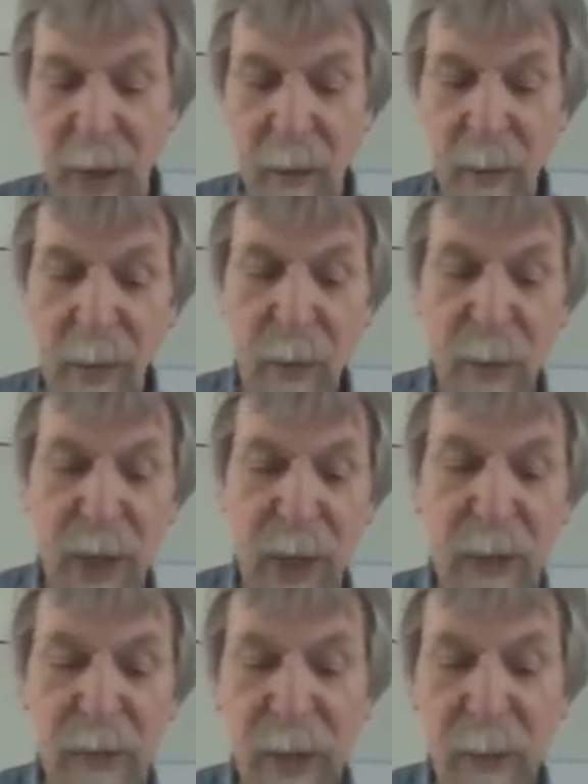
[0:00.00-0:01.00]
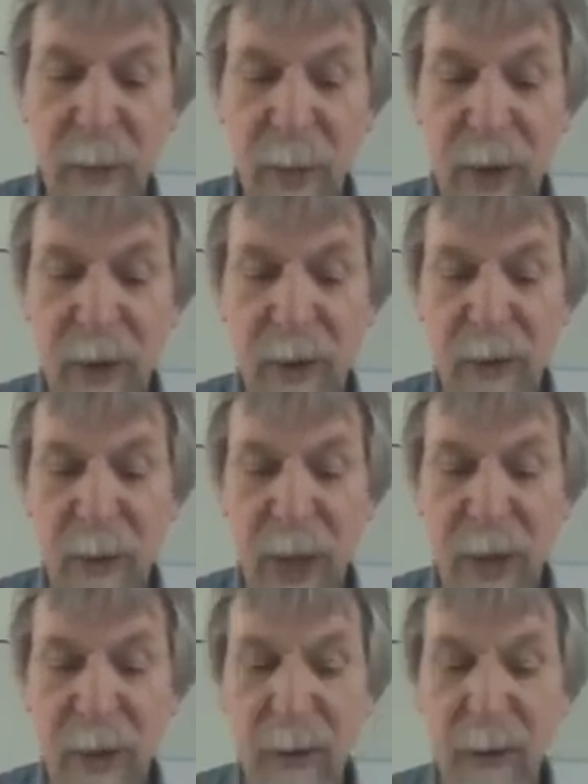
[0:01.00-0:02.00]
which means that we are
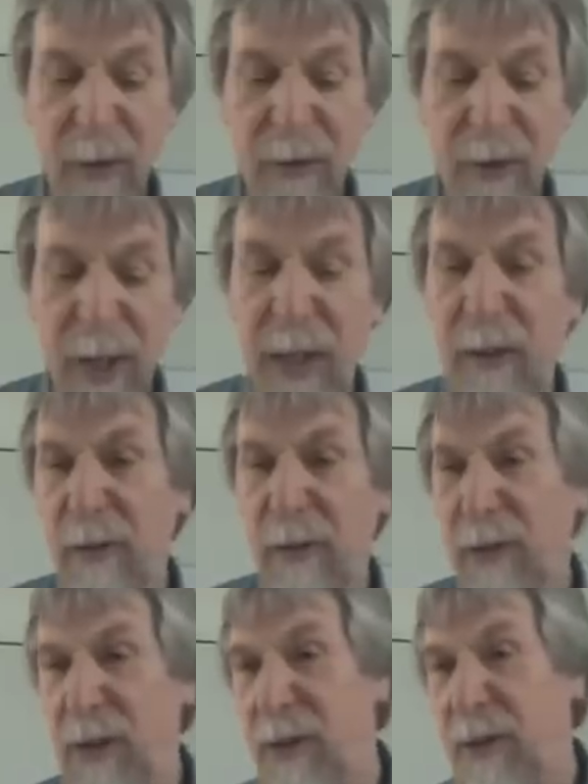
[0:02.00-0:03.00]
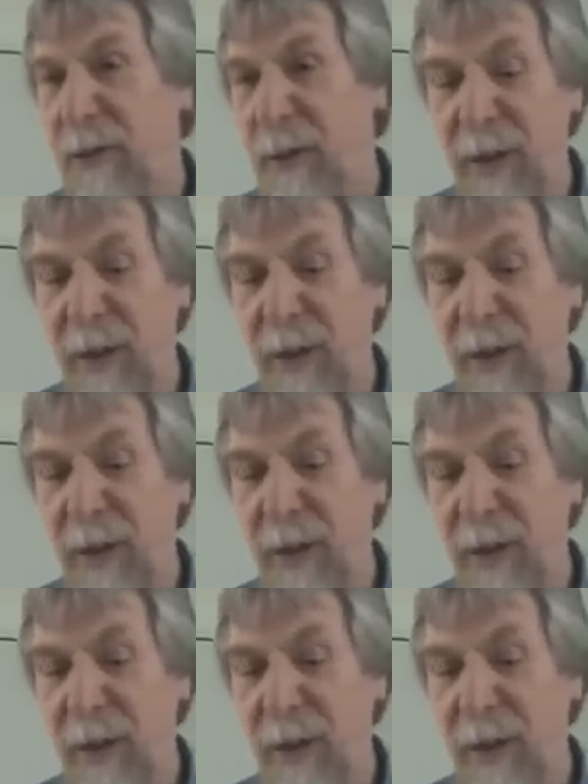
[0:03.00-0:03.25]
trying to design circuits,